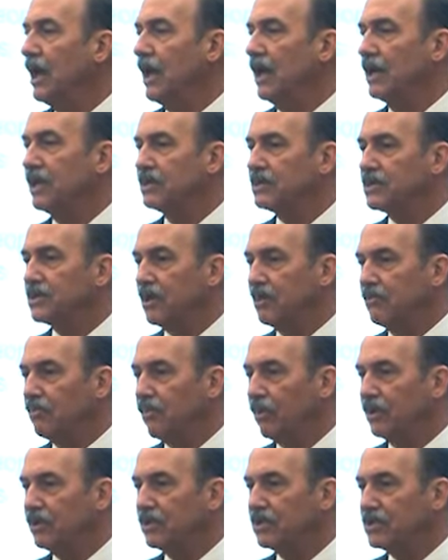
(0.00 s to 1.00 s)
And at some
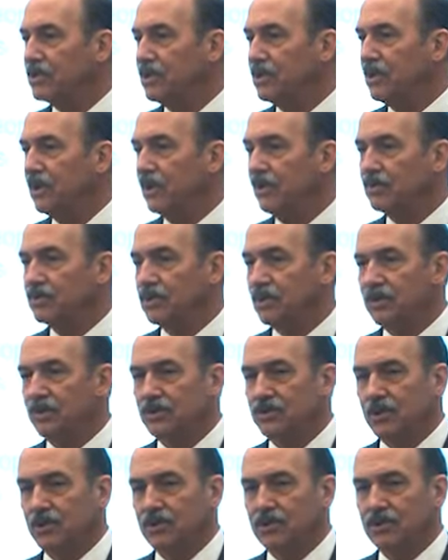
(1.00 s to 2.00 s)
point, the CEO is going to
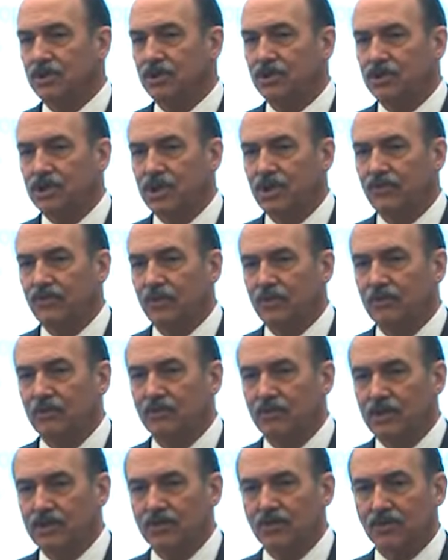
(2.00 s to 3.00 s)
turn to the Chief Human
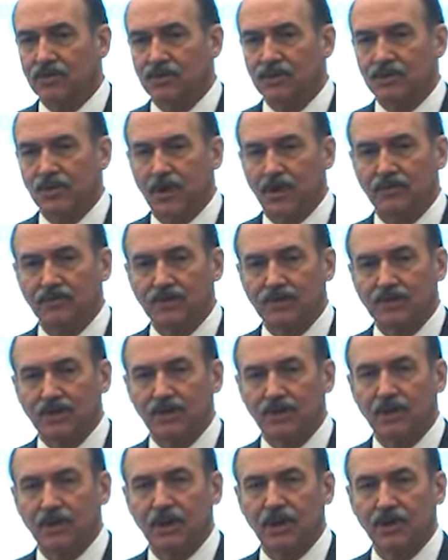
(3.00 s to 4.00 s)
Resources
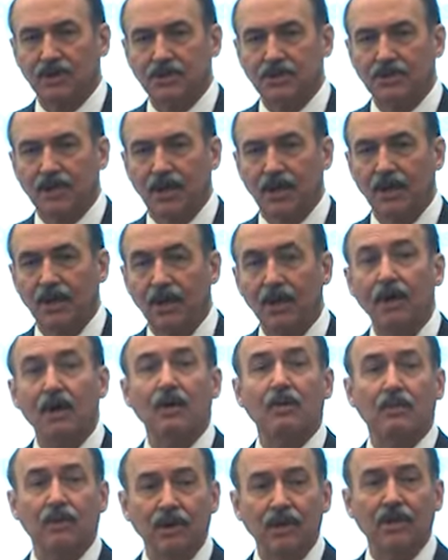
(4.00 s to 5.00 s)
Officer and say,
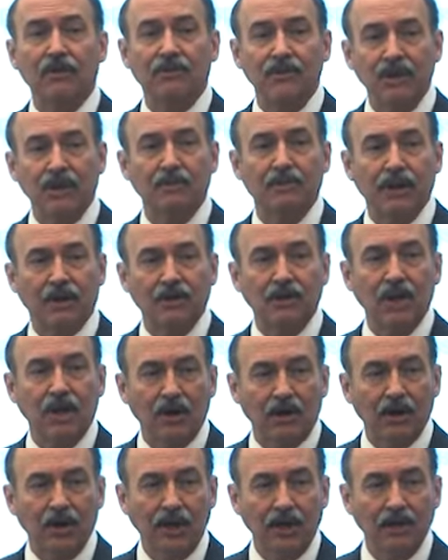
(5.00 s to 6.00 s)
what do you think about
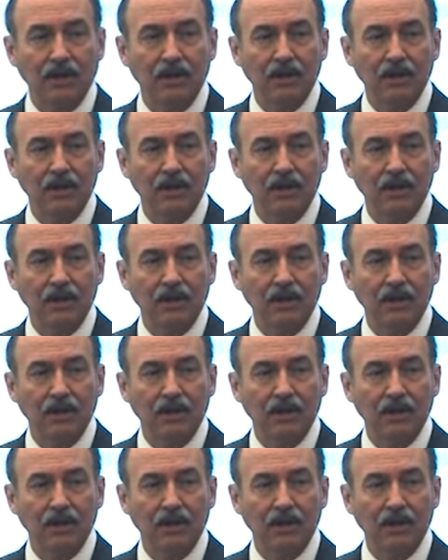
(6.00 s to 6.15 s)
Gary?